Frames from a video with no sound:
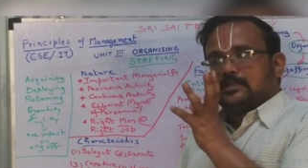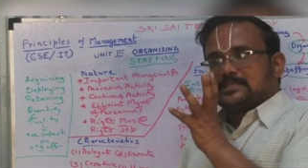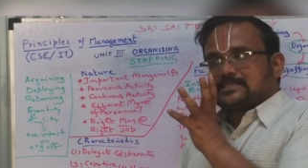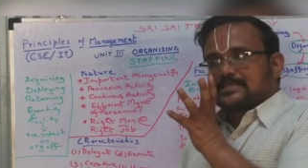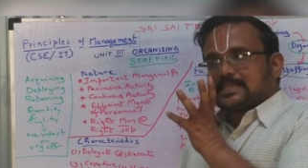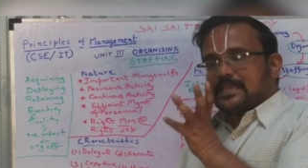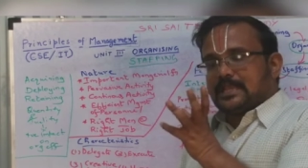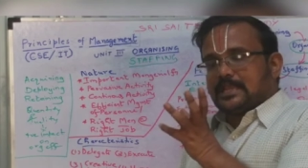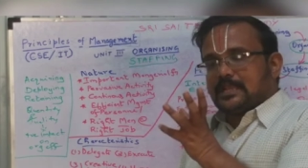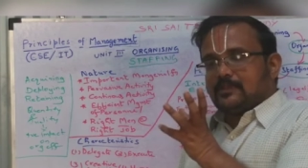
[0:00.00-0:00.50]
the
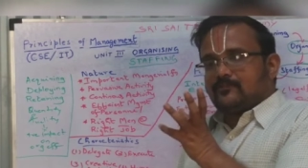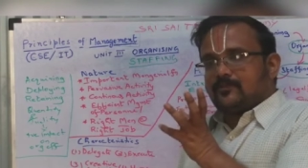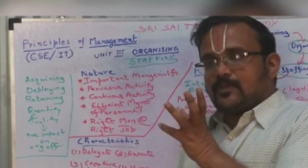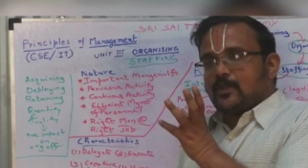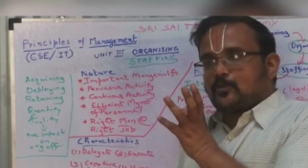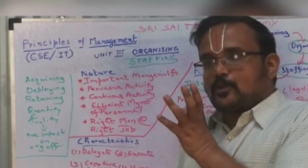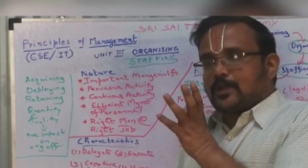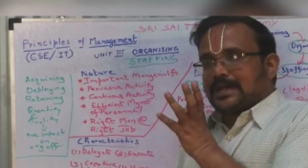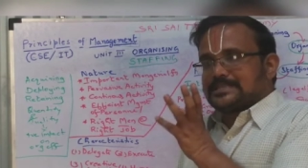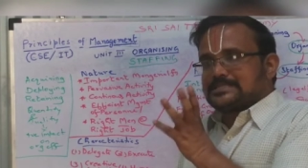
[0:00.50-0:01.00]
skill, we
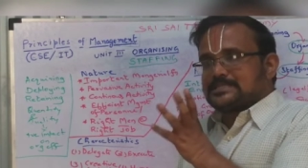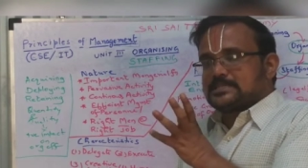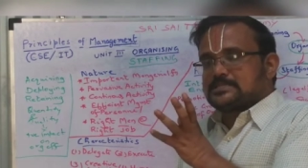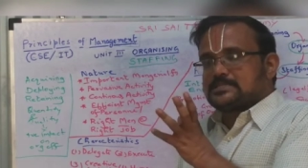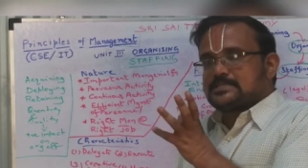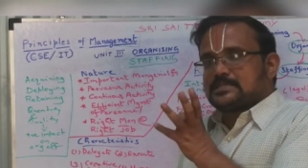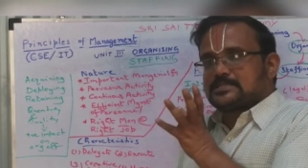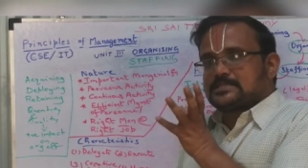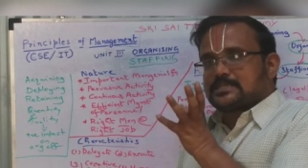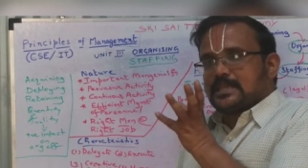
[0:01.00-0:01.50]
have to
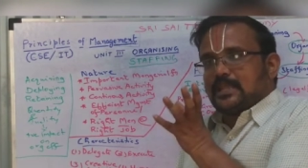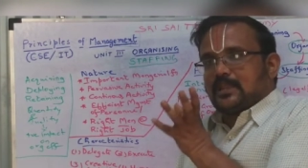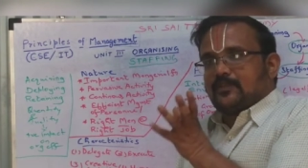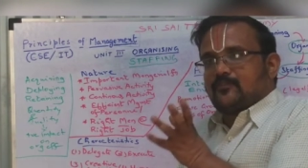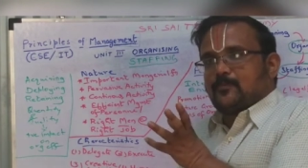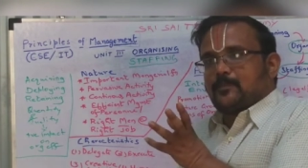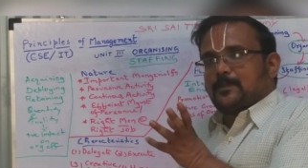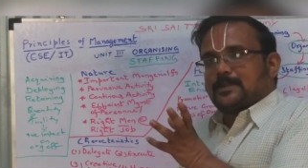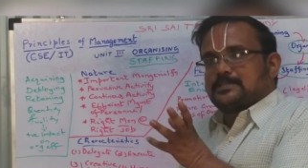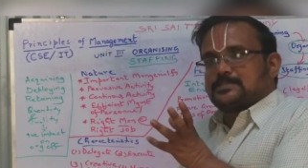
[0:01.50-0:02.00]
assess the
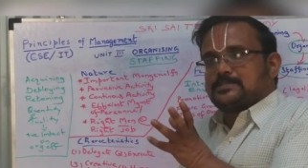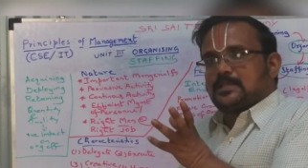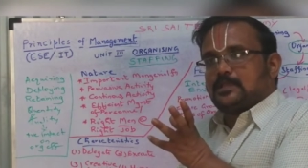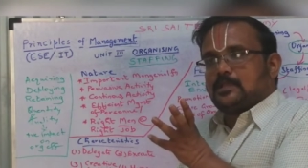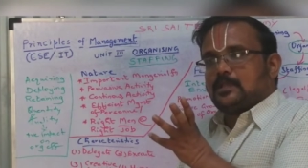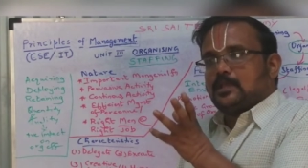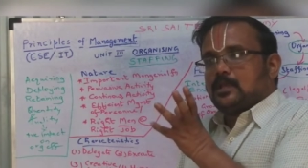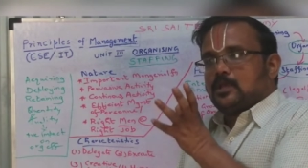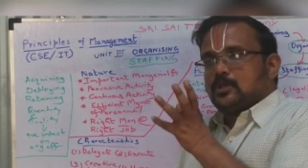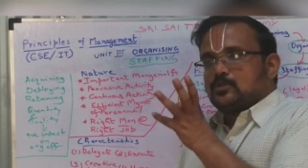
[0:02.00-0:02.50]
skill of a
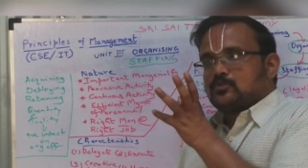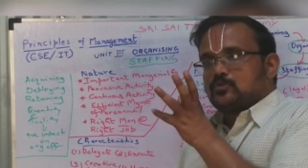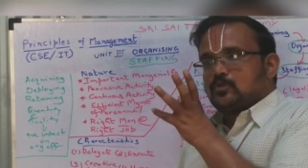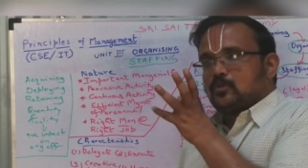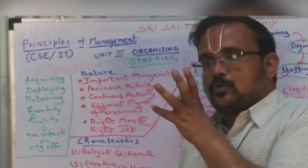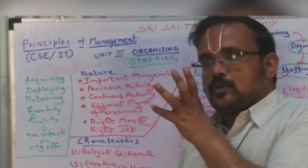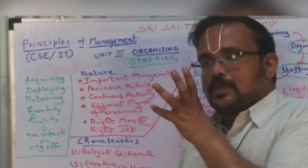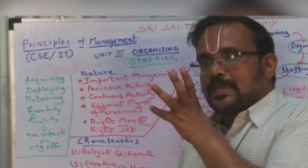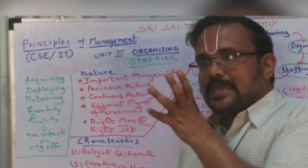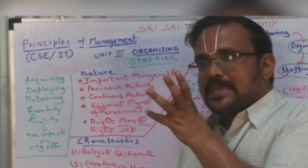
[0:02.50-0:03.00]
person.
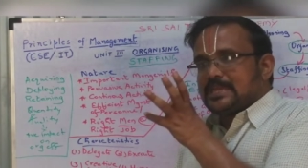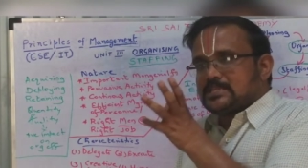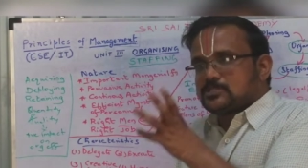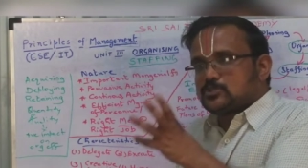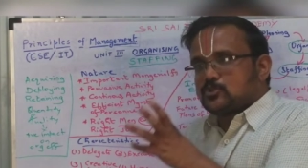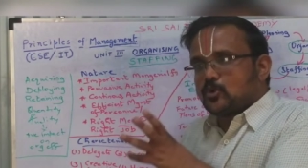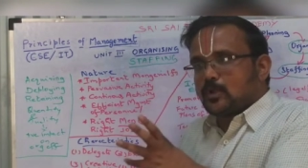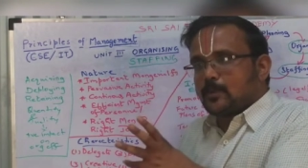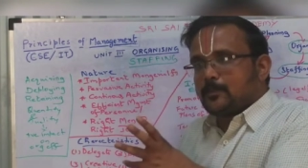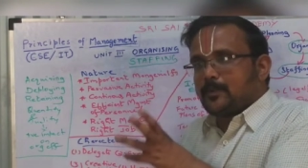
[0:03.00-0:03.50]
So he
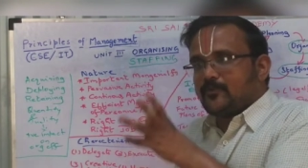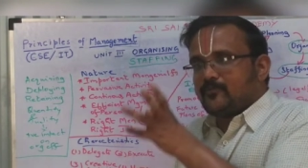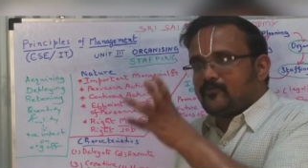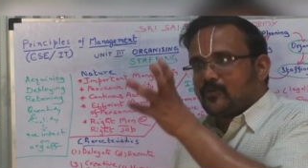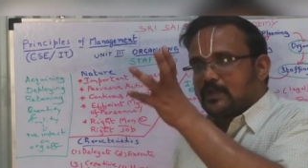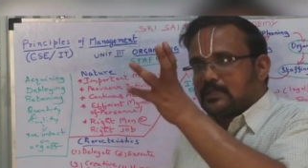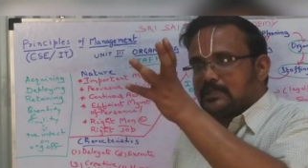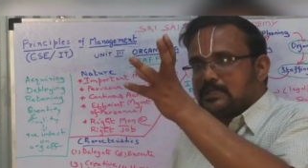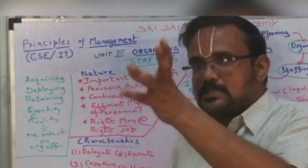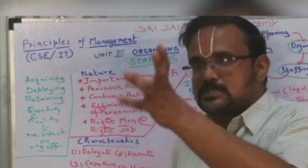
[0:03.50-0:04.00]
is suitable
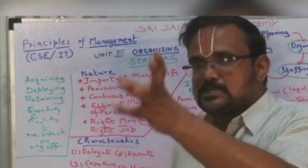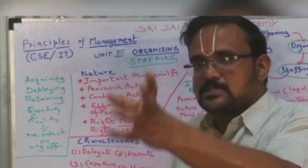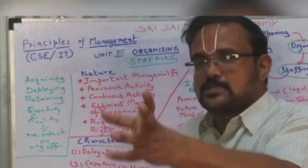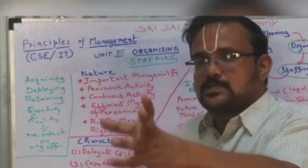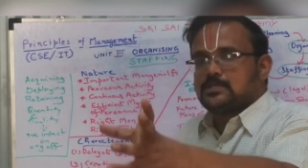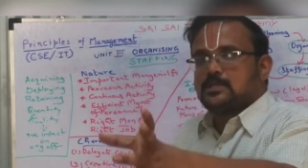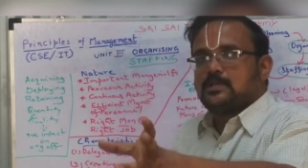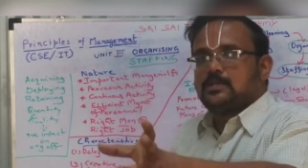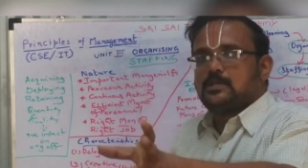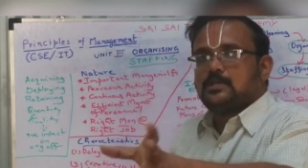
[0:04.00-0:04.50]
for
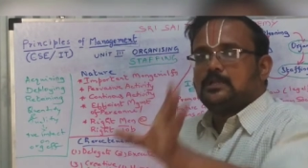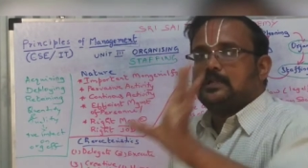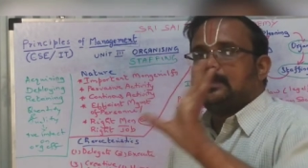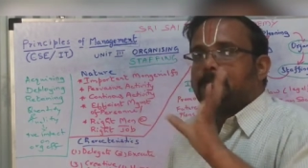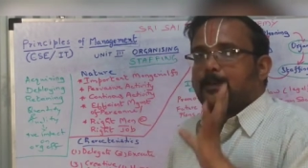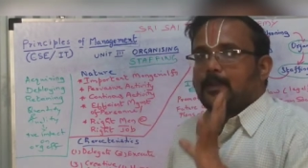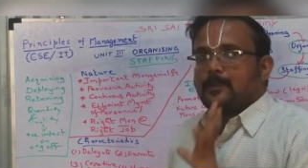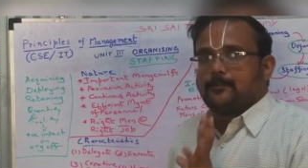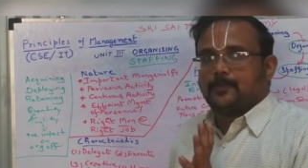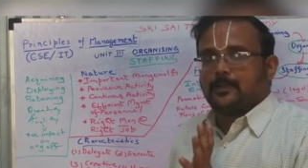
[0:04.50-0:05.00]
this
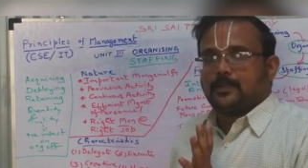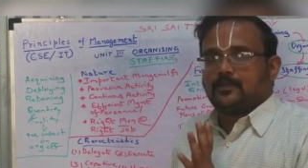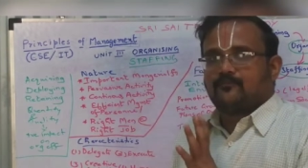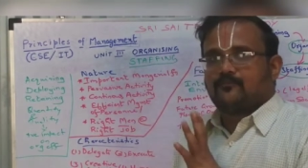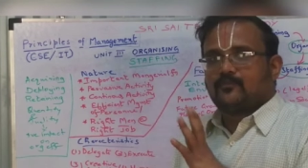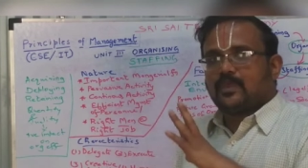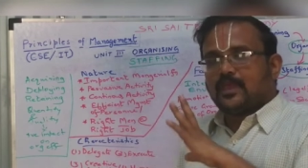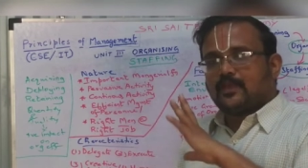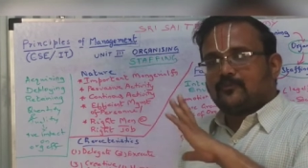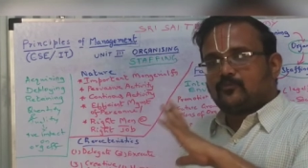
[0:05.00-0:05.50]
department.
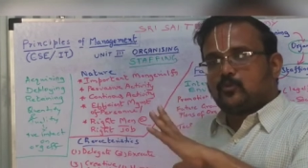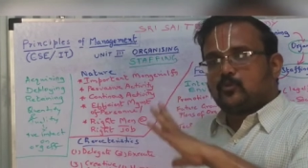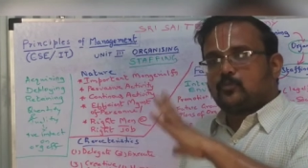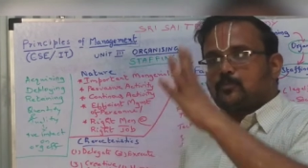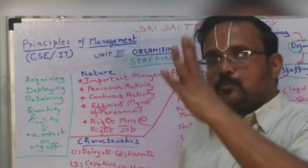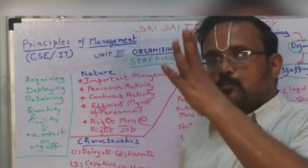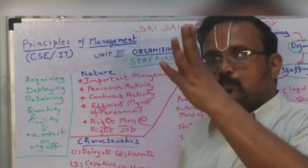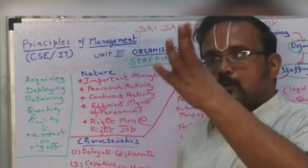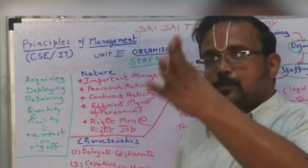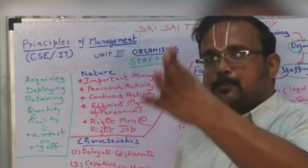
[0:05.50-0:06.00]
We have
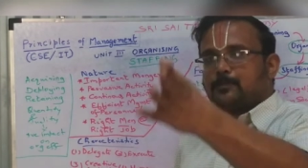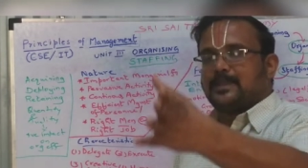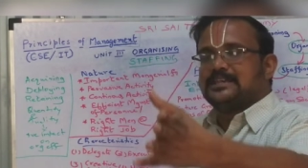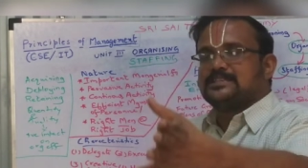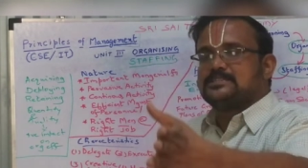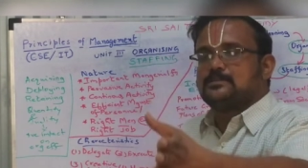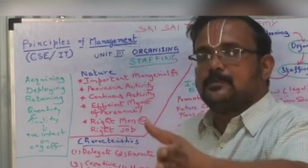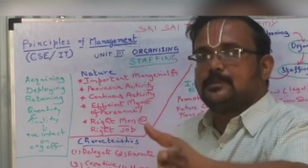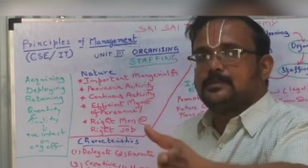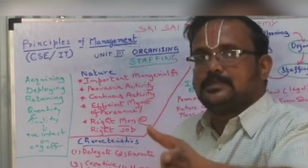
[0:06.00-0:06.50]
to
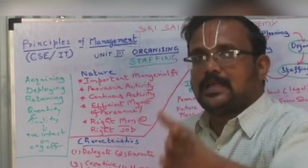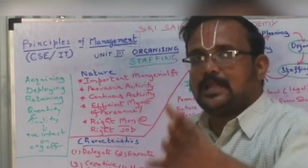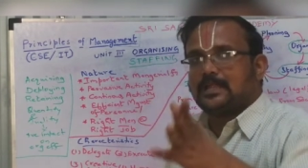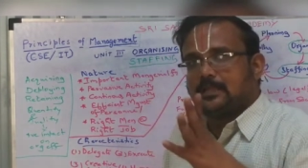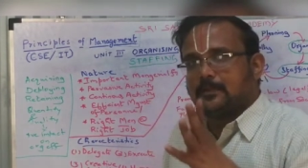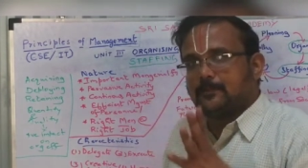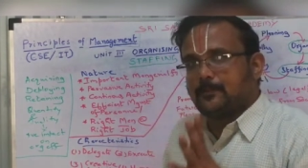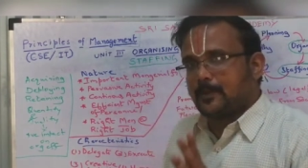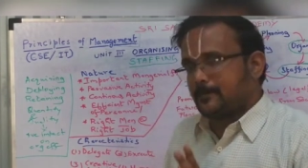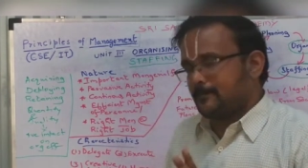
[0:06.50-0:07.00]
place him in
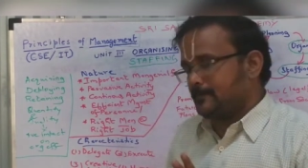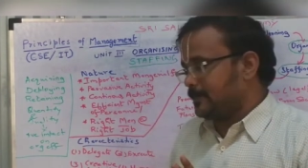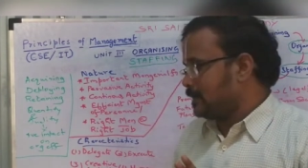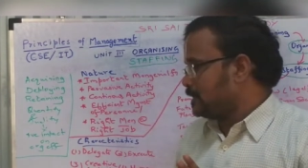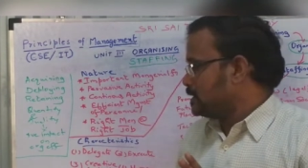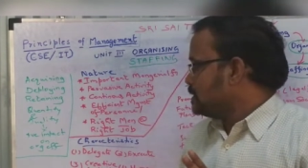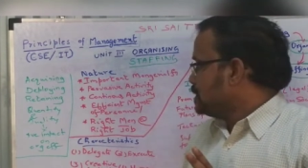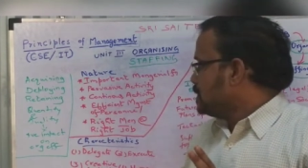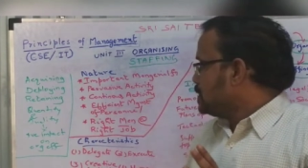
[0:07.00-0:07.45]
that department.